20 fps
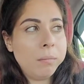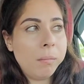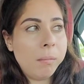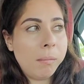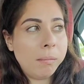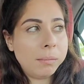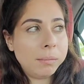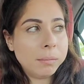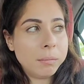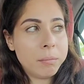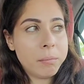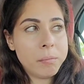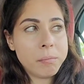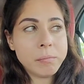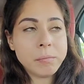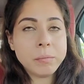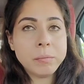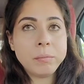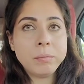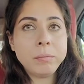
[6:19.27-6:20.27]

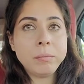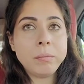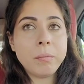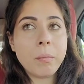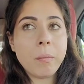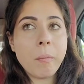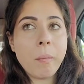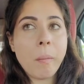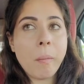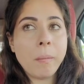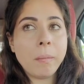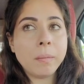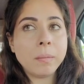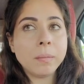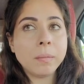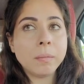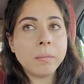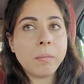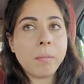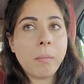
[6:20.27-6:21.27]

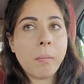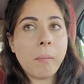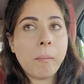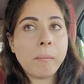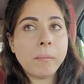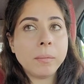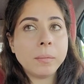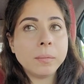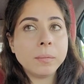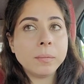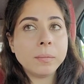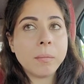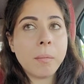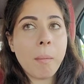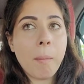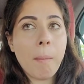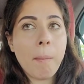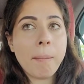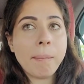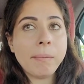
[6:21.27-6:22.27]

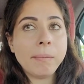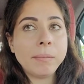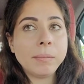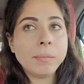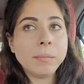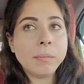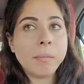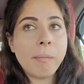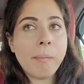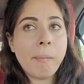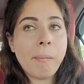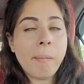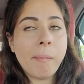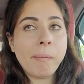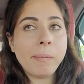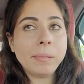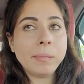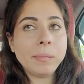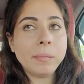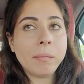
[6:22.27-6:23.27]

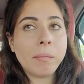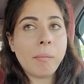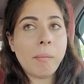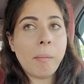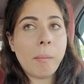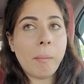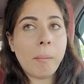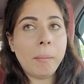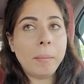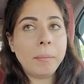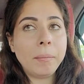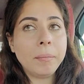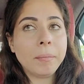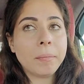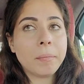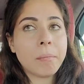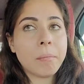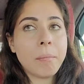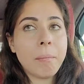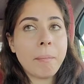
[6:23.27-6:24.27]

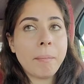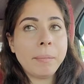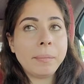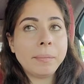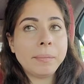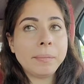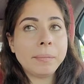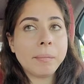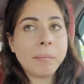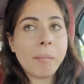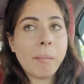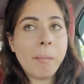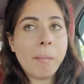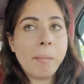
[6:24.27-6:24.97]
(no one is talking)